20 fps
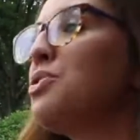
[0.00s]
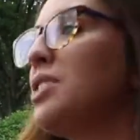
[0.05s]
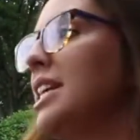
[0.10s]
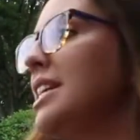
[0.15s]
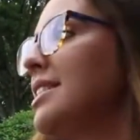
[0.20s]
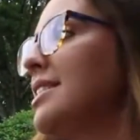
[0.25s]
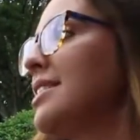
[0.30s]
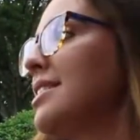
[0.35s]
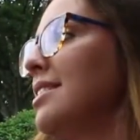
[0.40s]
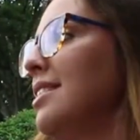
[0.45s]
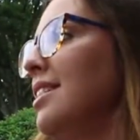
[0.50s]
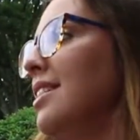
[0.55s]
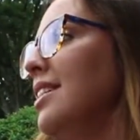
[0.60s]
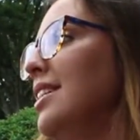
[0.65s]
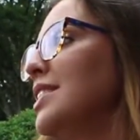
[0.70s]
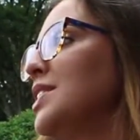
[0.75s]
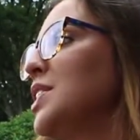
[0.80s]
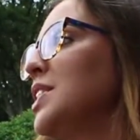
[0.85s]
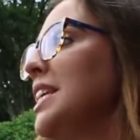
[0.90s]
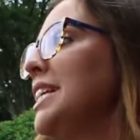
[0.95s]
trees.
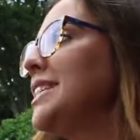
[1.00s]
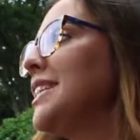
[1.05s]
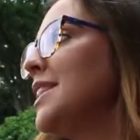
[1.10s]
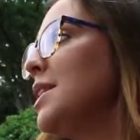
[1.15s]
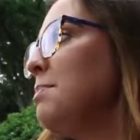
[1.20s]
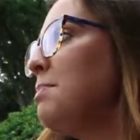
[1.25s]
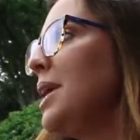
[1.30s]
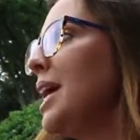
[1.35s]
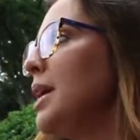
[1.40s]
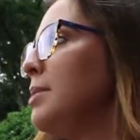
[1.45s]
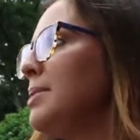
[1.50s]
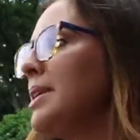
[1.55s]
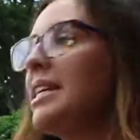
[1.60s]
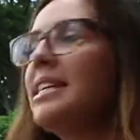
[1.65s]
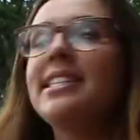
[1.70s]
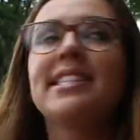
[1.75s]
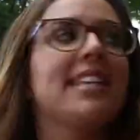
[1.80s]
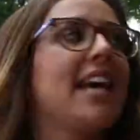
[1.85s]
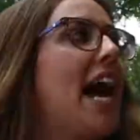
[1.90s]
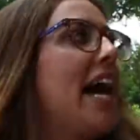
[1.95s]
So these are the
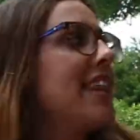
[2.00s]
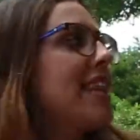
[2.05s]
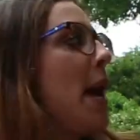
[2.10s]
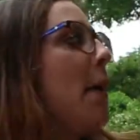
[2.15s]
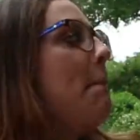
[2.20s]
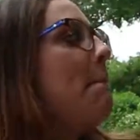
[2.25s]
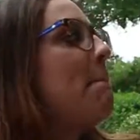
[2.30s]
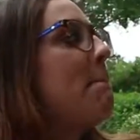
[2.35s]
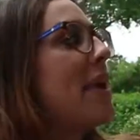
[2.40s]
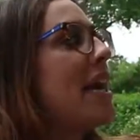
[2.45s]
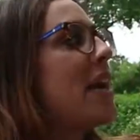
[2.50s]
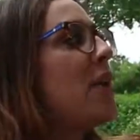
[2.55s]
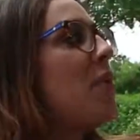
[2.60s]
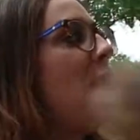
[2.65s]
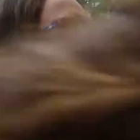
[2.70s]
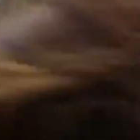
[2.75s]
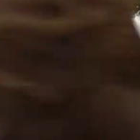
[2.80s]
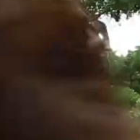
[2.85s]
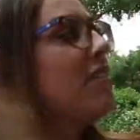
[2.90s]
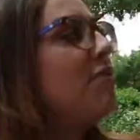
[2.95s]
babies and that big
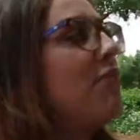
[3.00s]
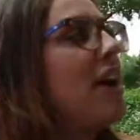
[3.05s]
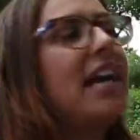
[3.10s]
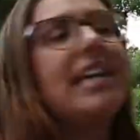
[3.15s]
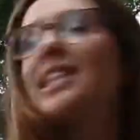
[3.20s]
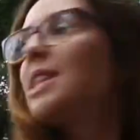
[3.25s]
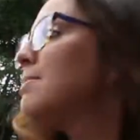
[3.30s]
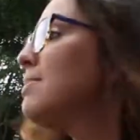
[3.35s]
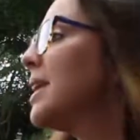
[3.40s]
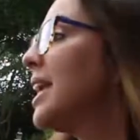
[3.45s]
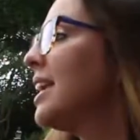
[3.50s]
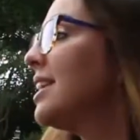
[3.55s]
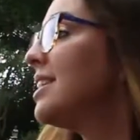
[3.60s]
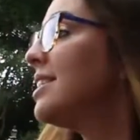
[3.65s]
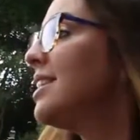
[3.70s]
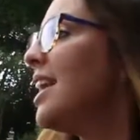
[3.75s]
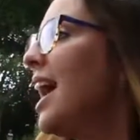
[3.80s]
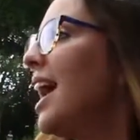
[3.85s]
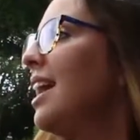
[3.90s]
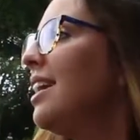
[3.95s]
one right at the
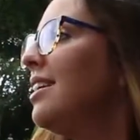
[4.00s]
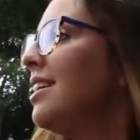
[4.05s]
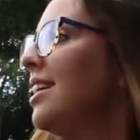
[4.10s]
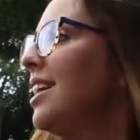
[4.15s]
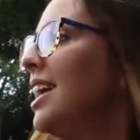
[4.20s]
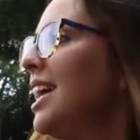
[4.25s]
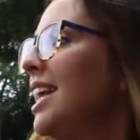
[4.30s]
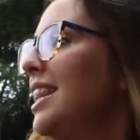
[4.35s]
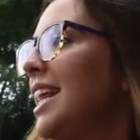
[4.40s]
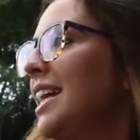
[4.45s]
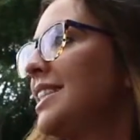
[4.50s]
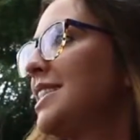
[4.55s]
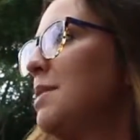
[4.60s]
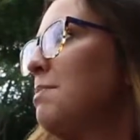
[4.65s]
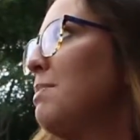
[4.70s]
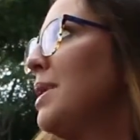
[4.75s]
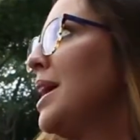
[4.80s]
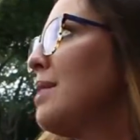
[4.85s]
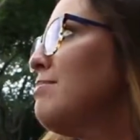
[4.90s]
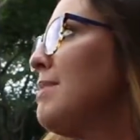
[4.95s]
beginning there, that's
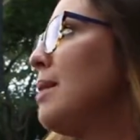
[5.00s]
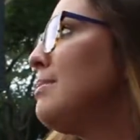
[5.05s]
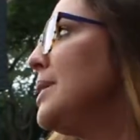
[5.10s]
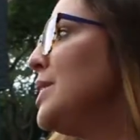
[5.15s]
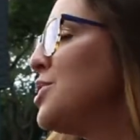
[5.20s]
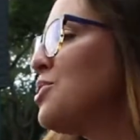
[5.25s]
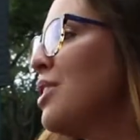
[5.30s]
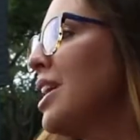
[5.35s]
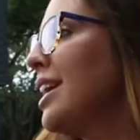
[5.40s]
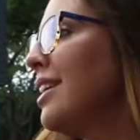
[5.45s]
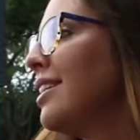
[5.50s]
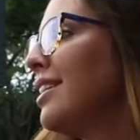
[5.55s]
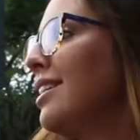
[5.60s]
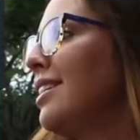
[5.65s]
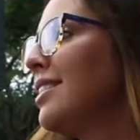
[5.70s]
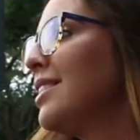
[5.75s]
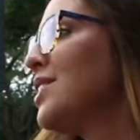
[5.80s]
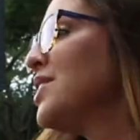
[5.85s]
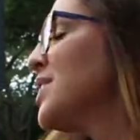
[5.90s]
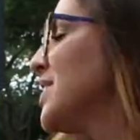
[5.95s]
the big mummy tree.
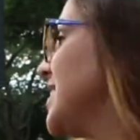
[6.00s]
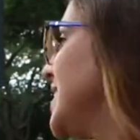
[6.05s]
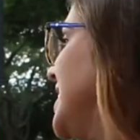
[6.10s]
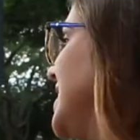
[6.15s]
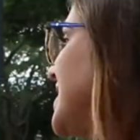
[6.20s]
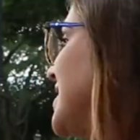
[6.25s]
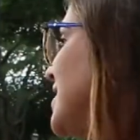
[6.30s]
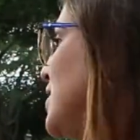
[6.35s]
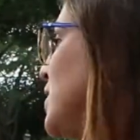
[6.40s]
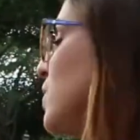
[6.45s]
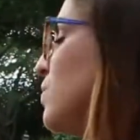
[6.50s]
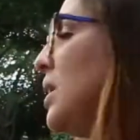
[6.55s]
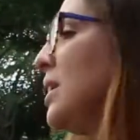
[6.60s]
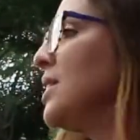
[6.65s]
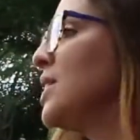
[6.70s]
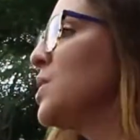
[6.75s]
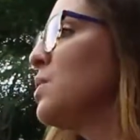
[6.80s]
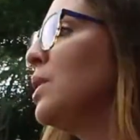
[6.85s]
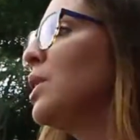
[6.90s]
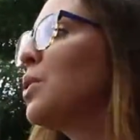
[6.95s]
So these little
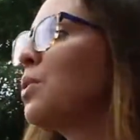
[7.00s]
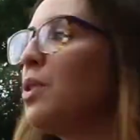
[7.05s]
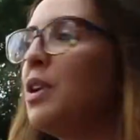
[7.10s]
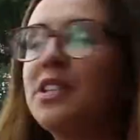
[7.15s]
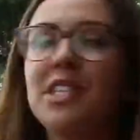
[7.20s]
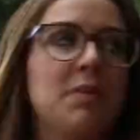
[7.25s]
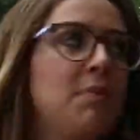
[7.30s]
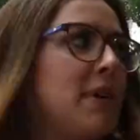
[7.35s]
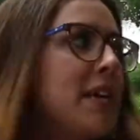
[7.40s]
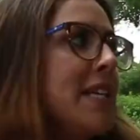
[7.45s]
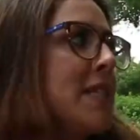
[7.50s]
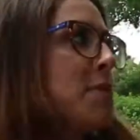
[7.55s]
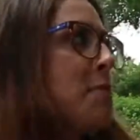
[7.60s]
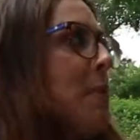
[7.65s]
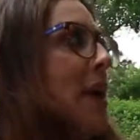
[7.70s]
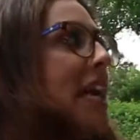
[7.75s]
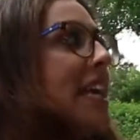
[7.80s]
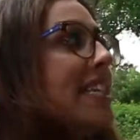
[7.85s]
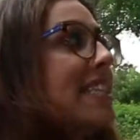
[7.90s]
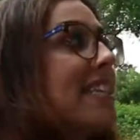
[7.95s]
ones will grow to be as
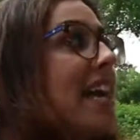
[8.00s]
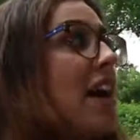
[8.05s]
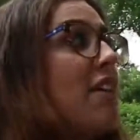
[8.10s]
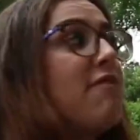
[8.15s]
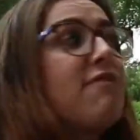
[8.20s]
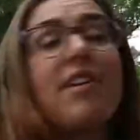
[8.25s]
big as that